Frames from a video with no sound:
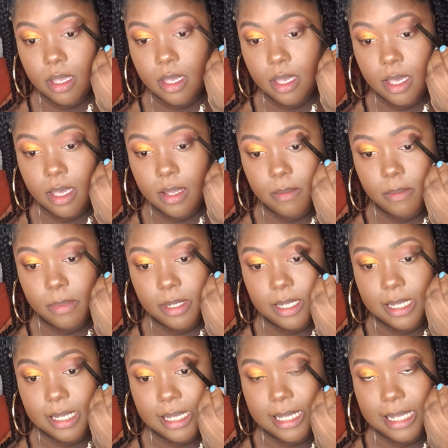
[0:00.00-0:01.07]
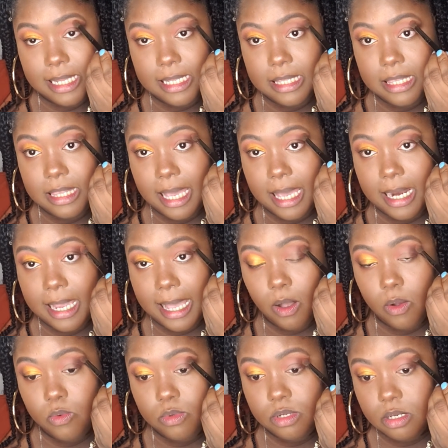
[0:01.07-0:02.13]
and blend that
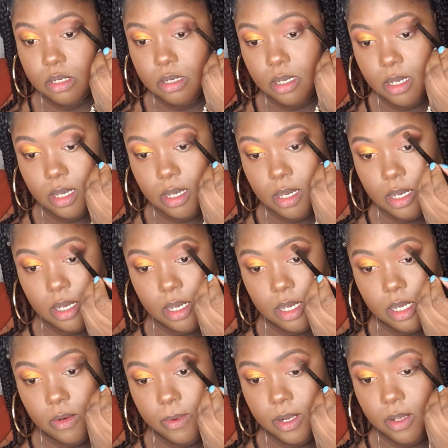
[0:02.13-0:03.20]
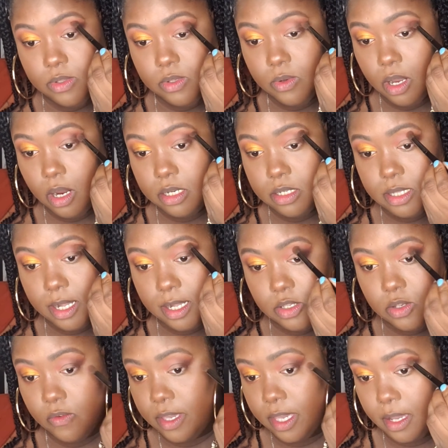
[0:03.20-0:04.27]
out. We don't do harsh lines
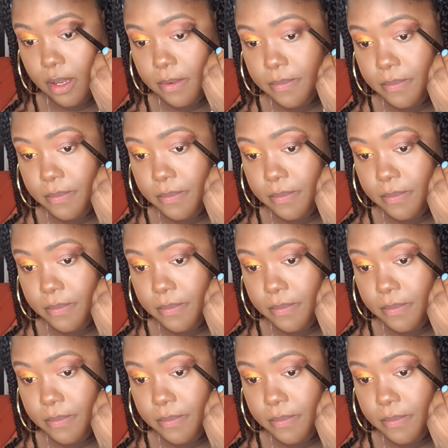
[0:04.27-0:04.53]
over here.